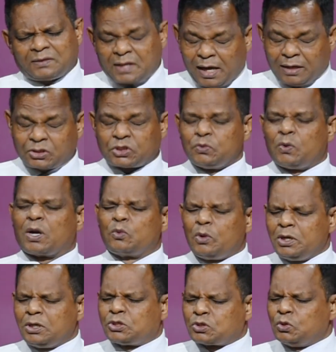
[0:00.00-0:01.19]
Thanks, you are
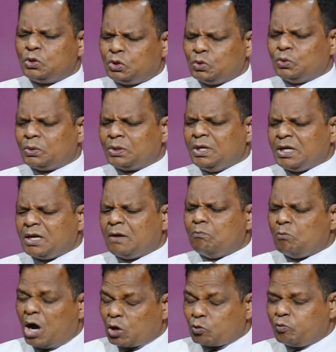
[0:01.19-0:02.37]
going to do a
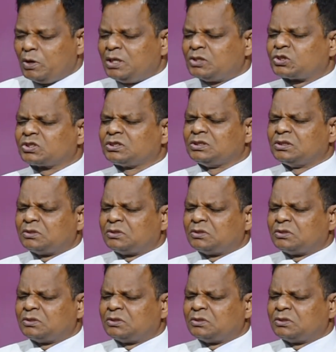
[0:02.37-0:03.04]
marvelous